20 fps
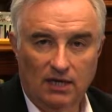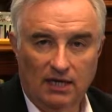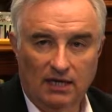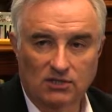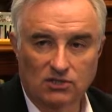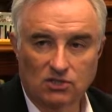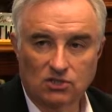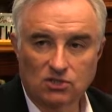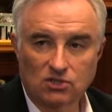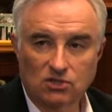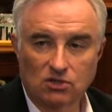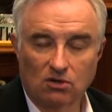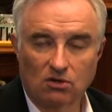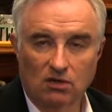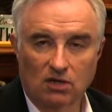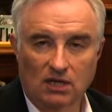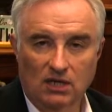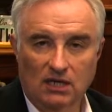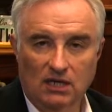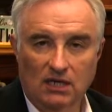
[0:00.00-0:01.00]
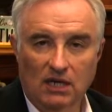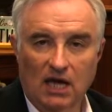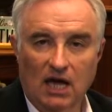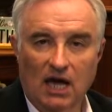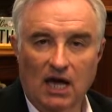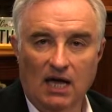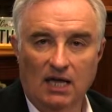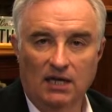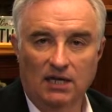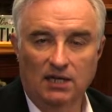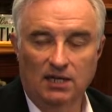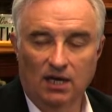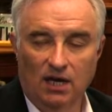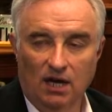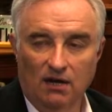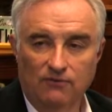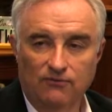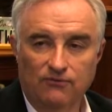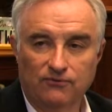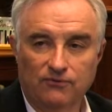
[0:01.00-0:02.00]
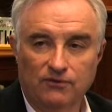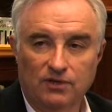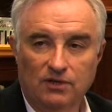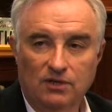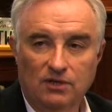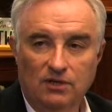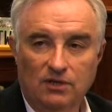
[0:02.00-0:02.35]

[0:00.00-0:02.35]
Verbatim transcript: It's certainly not enough